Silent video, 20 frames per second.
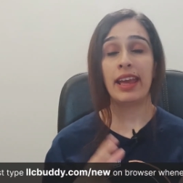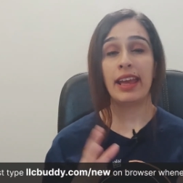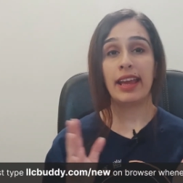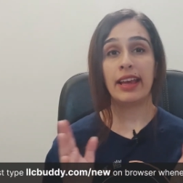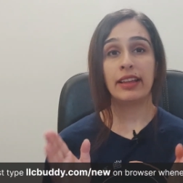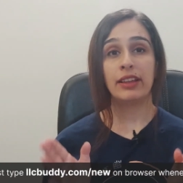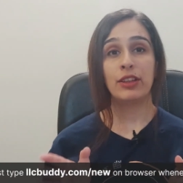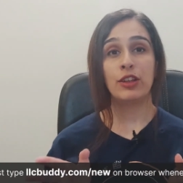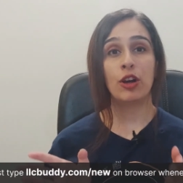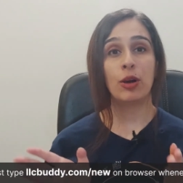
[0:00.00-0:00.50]

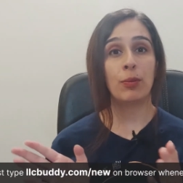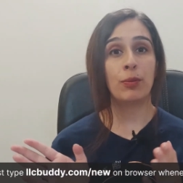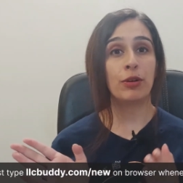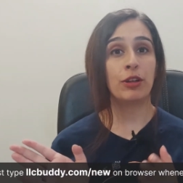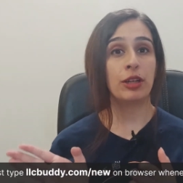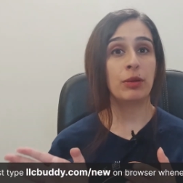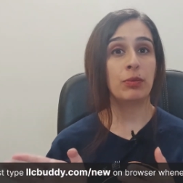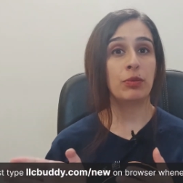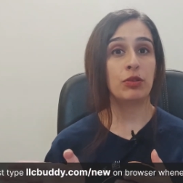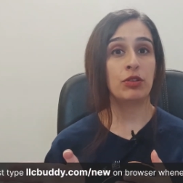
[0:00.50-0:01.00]
and the
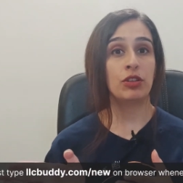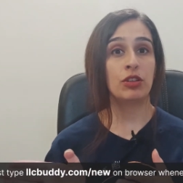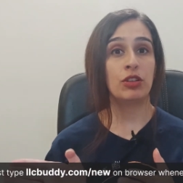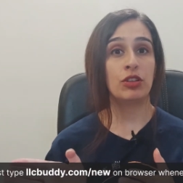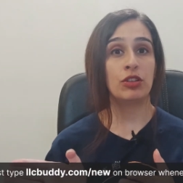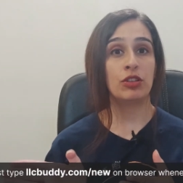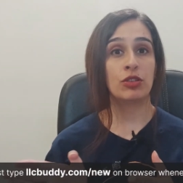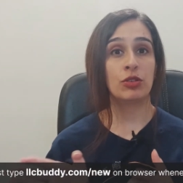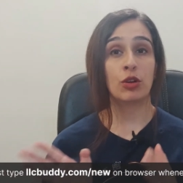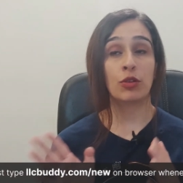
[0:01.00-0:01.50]
operating
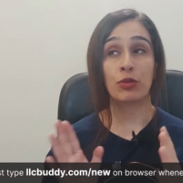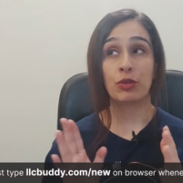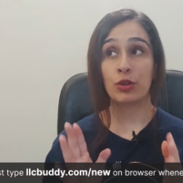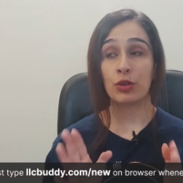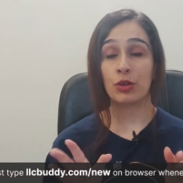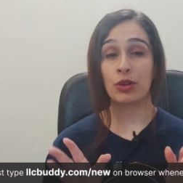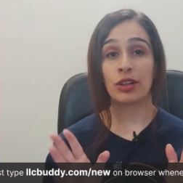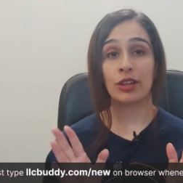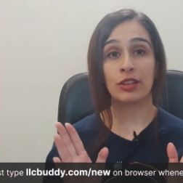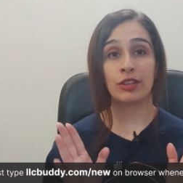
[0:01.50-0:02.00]
procedures of
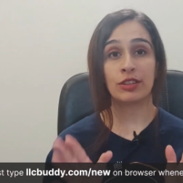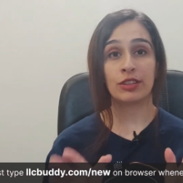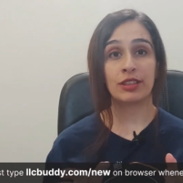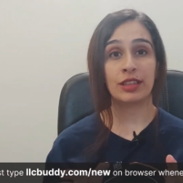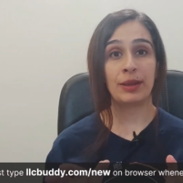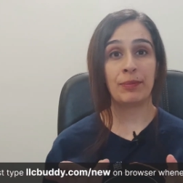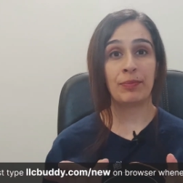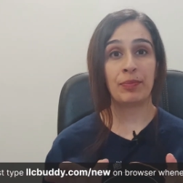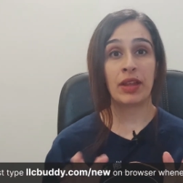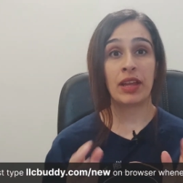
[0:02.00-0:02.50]
your
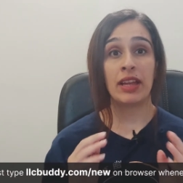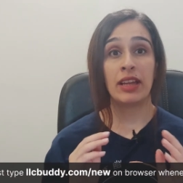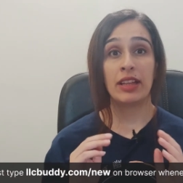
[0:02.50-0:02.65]
LLC.